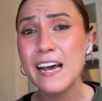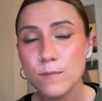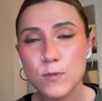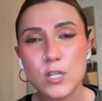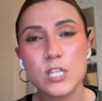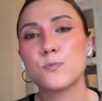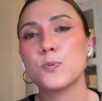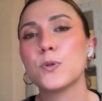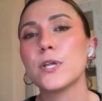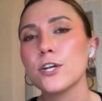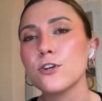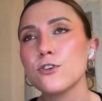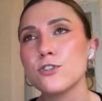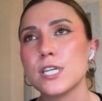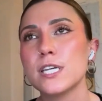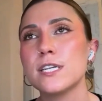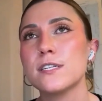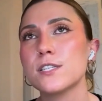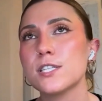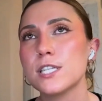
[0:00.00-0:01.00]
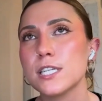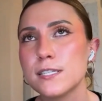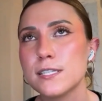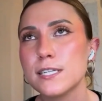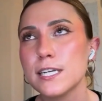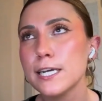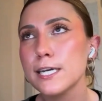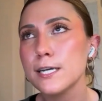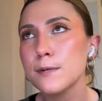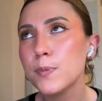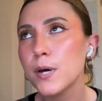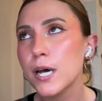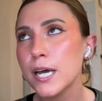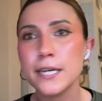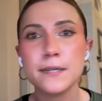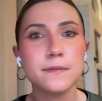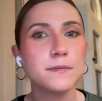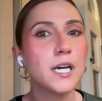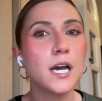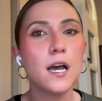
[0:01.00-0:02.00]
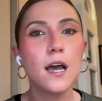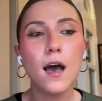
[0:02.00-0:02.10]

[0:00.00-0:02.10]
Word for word: these players in to succeed but